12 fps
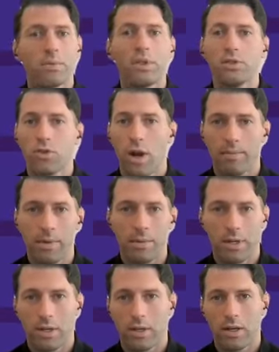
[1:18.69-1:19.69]
please drop
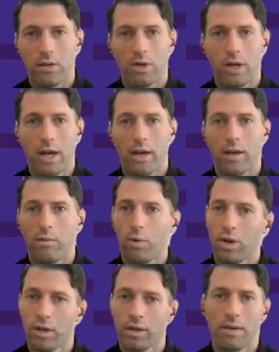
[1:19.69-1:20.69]
them into the Q&A and
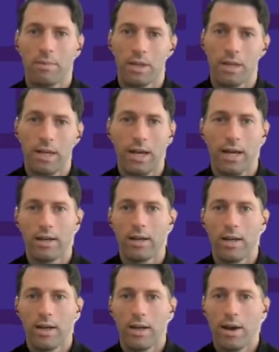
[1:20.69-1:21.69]
we'll get them at the end.
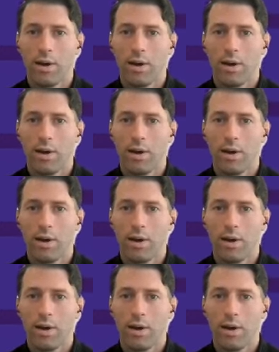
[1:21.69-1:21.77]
